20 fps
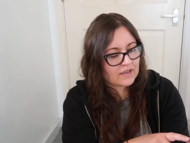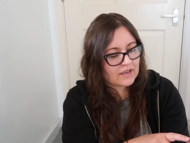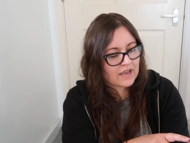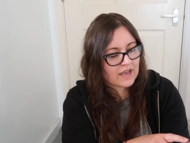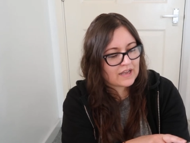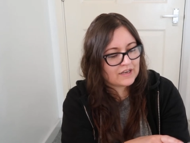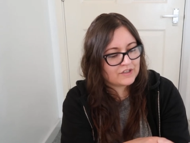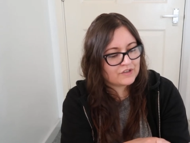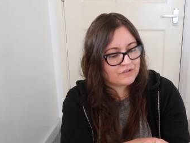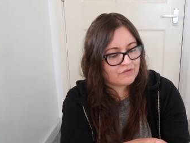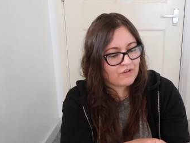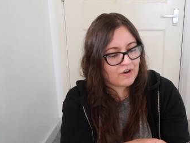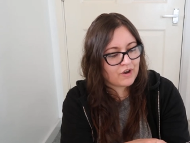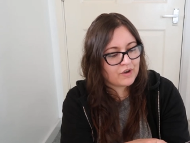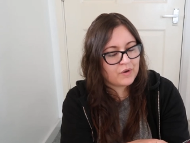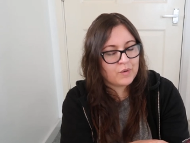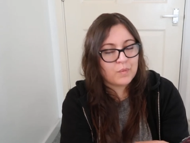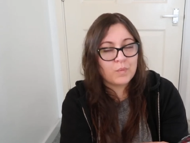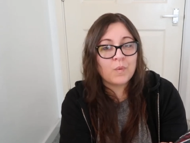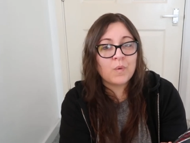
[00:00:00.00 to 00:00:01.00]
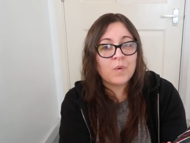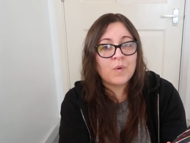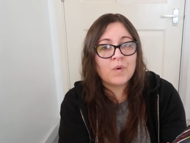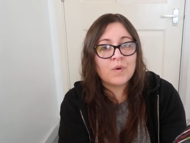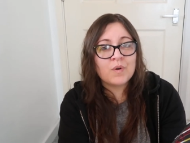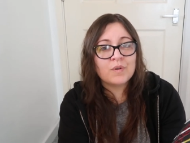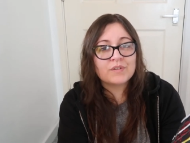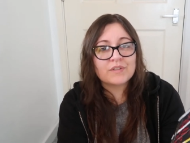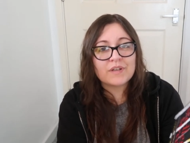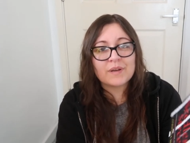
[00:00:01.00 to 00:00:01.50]
Catriona
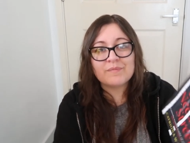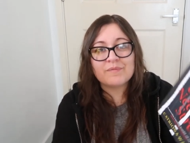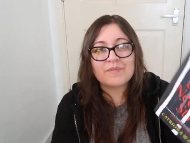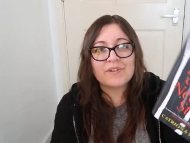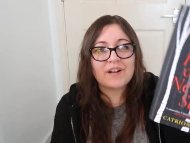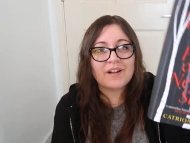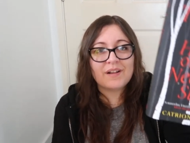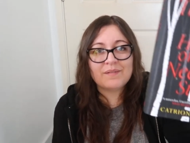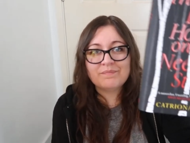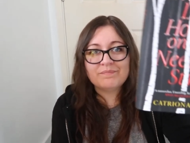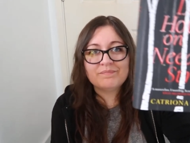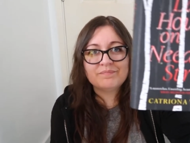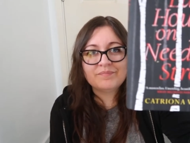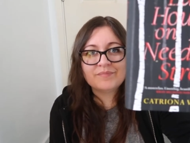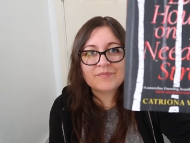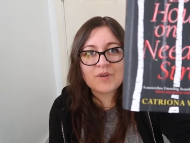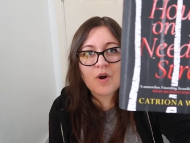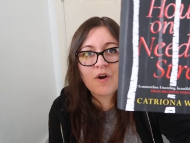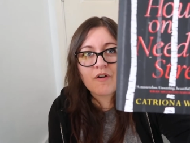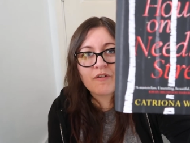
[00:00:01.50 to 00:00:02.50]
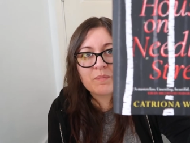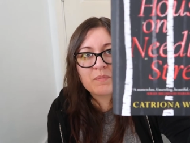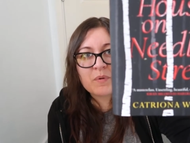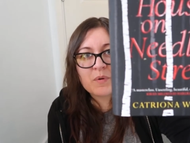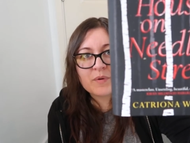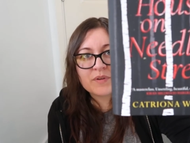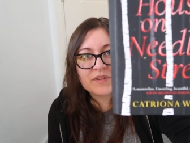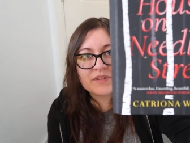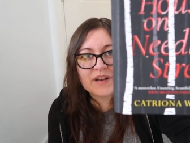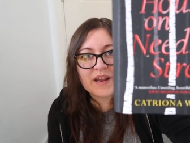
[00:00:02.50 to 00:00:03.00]
Ward. I'm
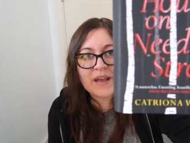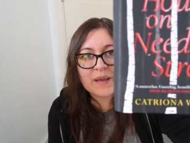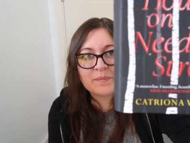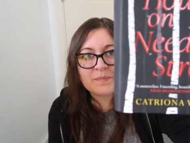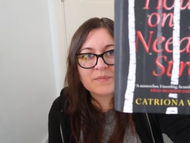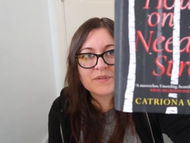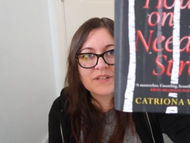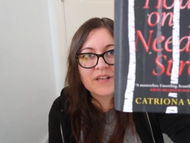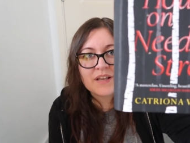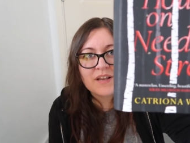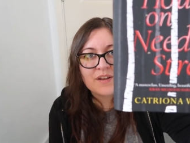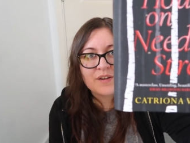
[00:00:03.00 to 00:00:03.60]
horrible with names.